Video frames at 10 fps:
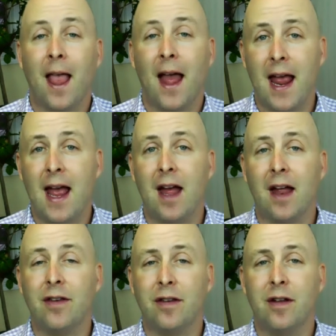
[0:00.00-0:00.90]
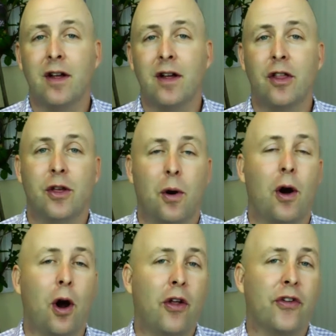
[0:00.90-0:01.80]
And there
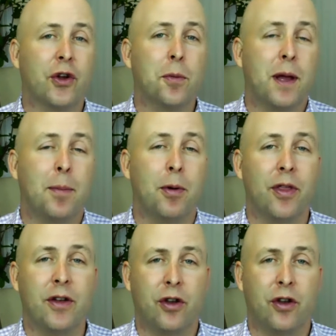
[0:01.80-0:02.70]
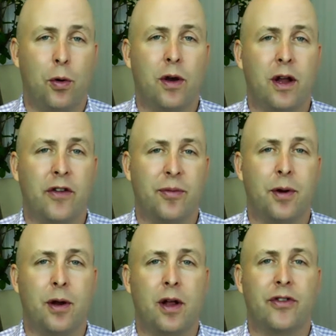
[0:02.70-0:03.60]
are also people that don't
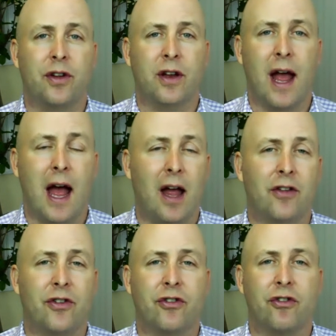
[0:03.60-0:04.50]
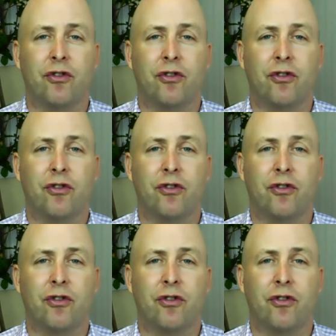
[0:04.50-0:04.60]
experience it as